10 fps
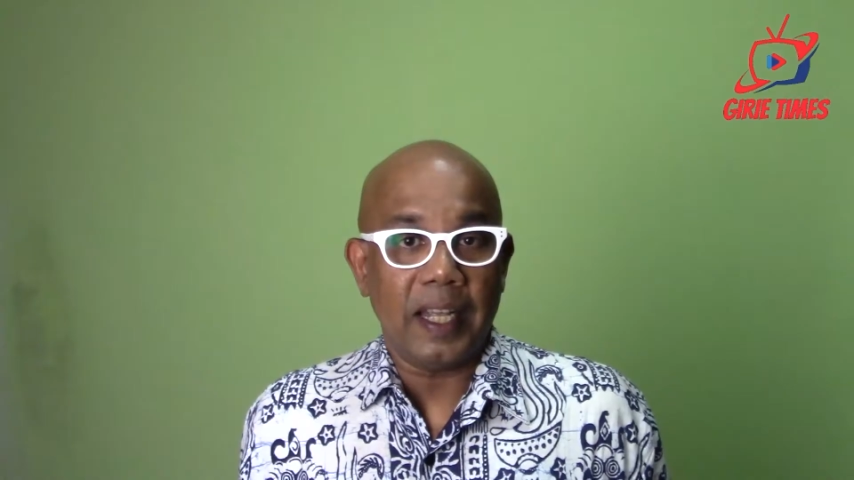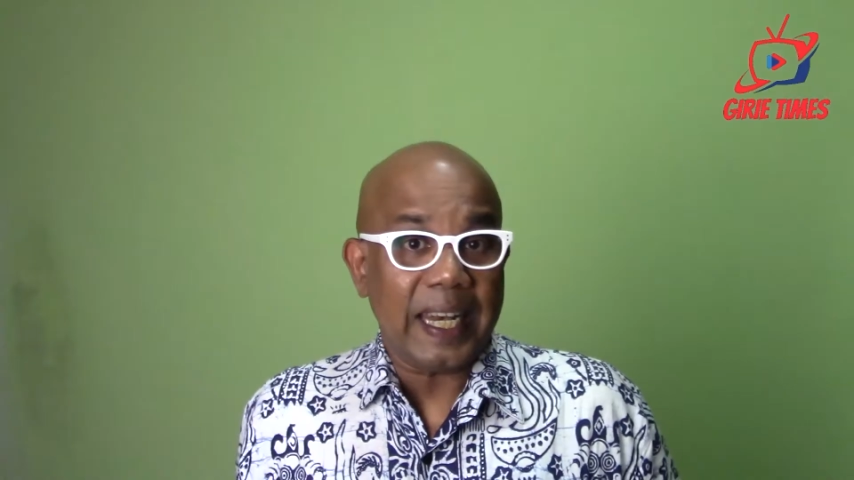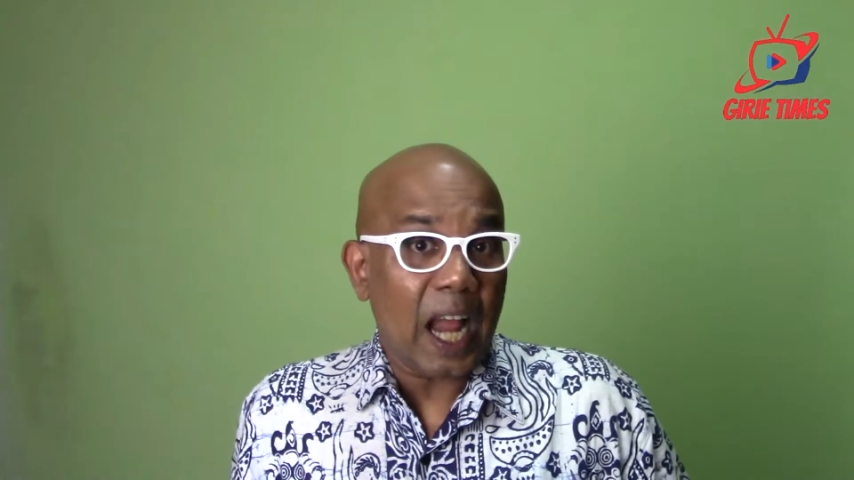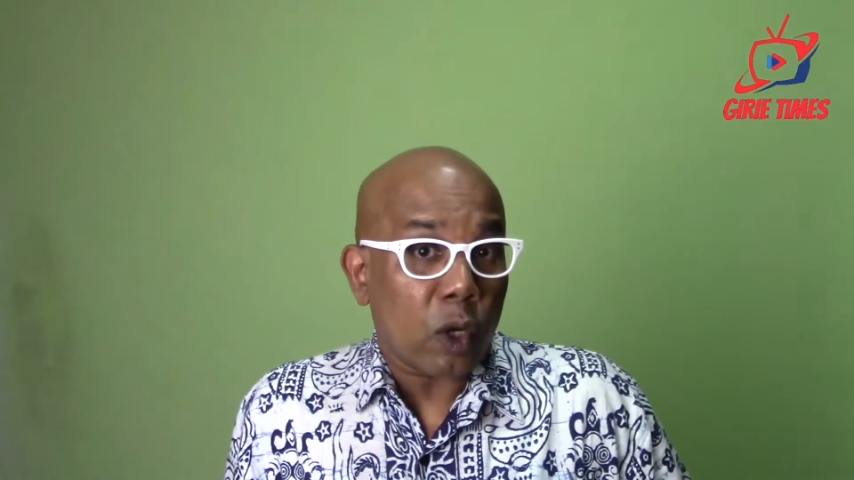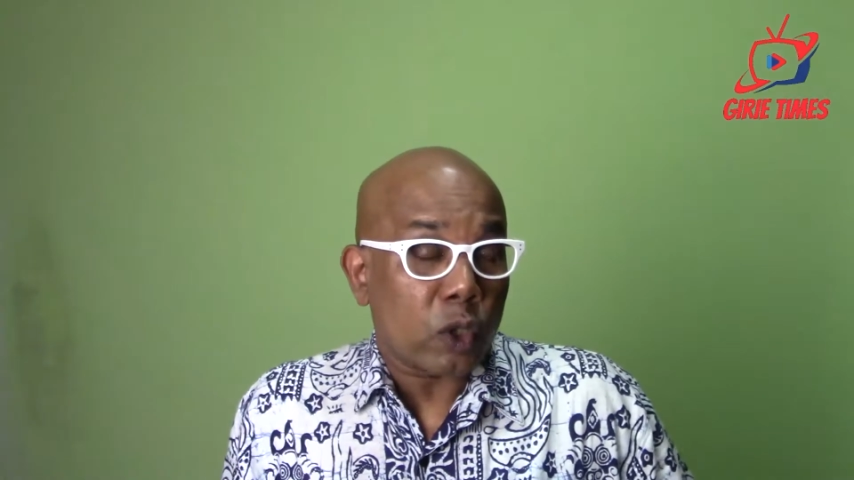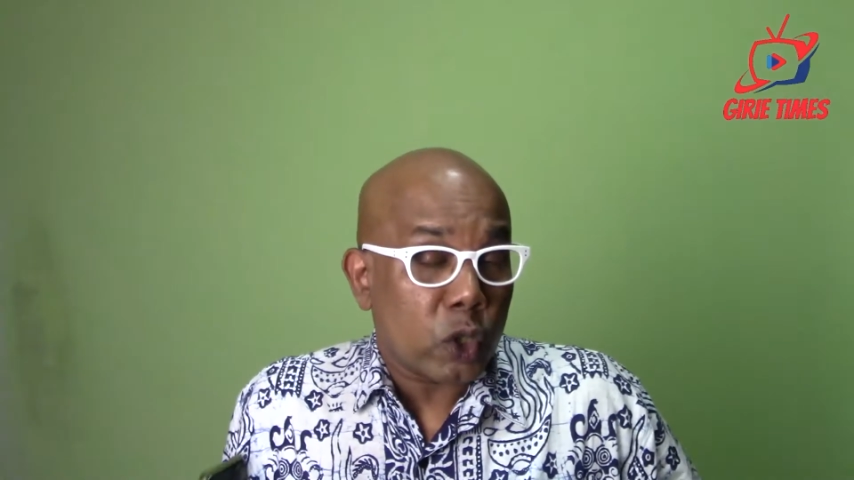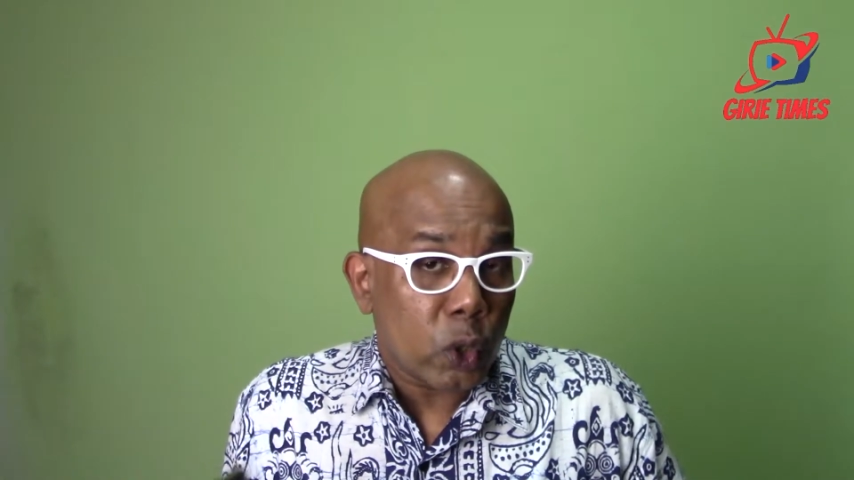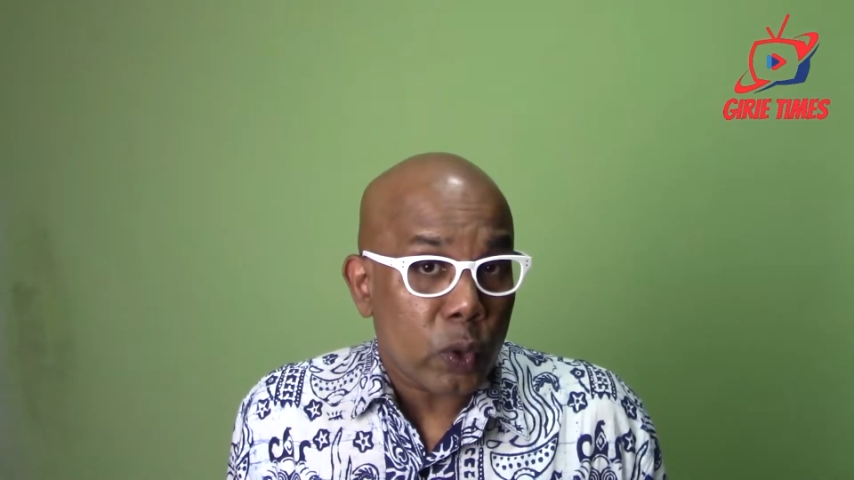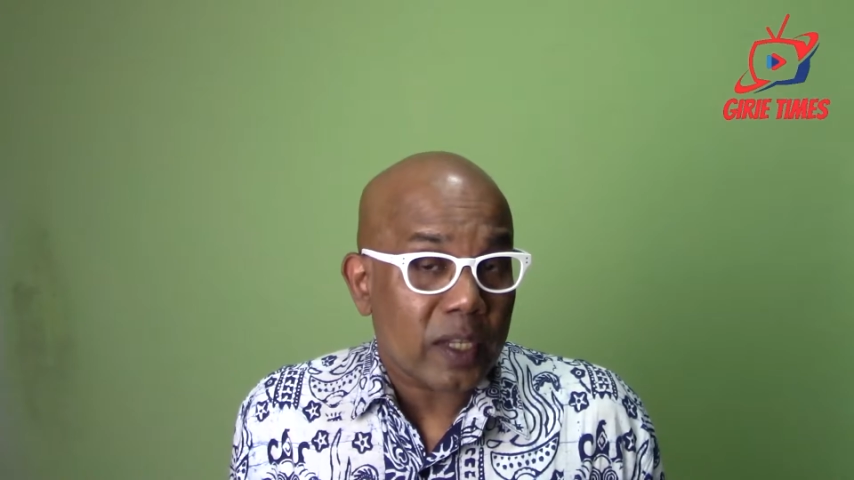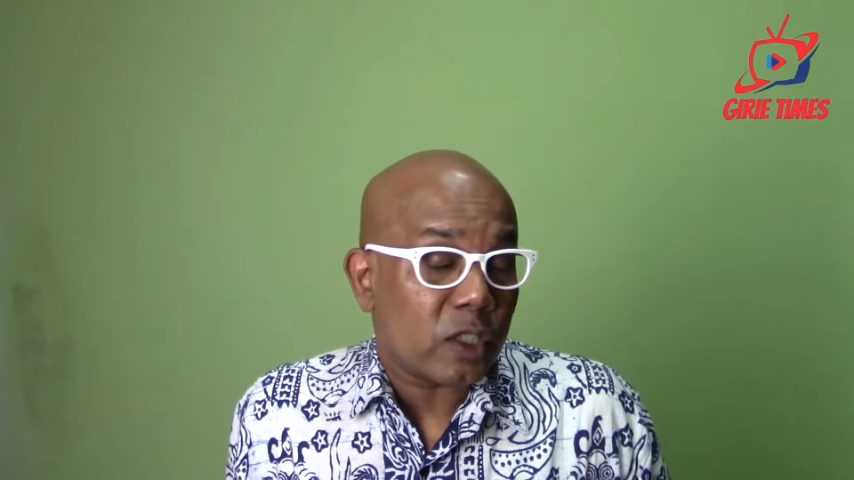Now,
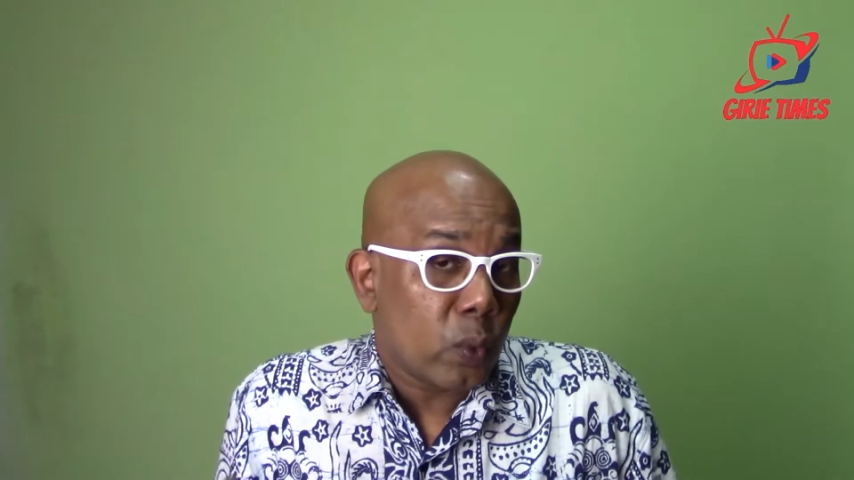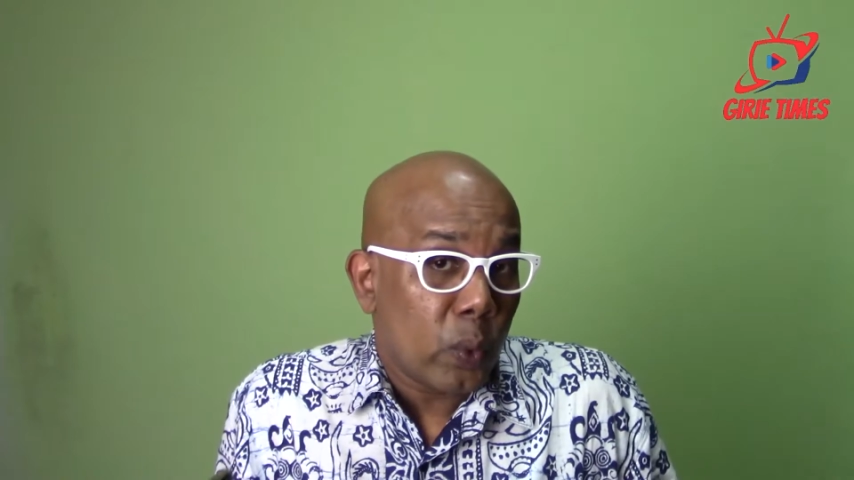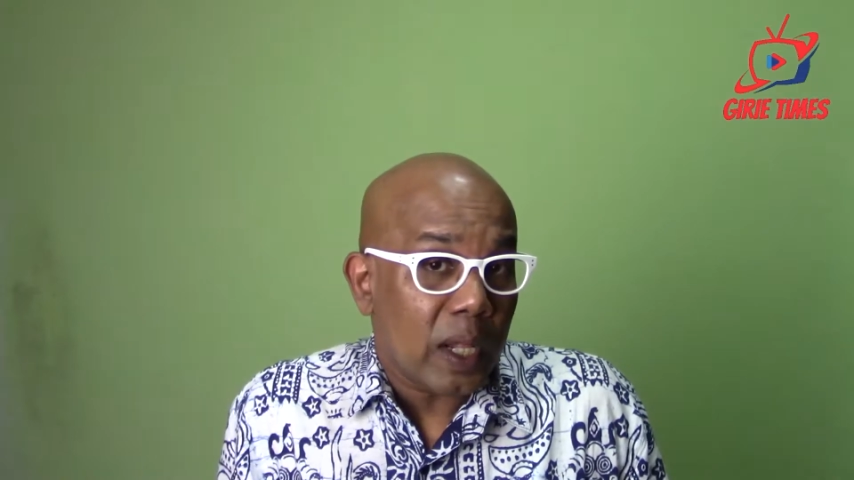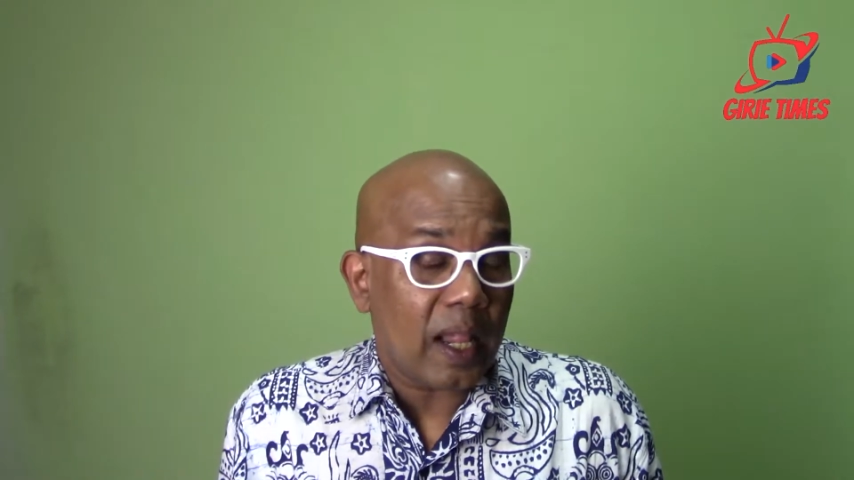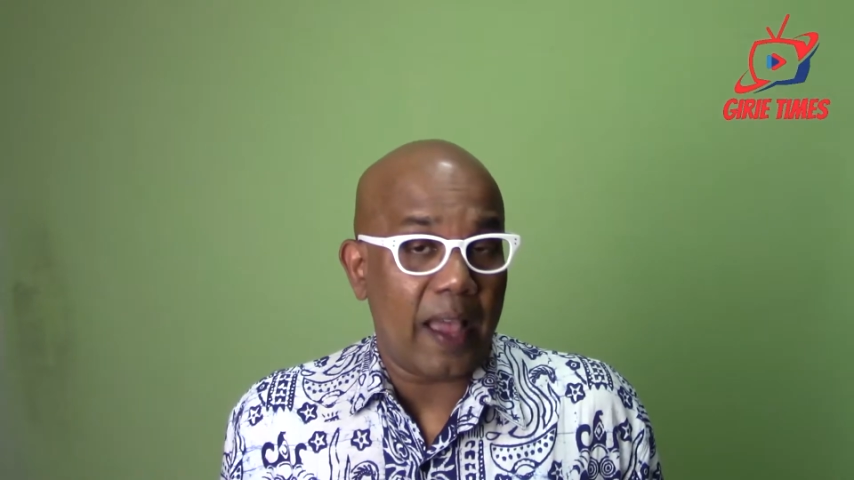tourists will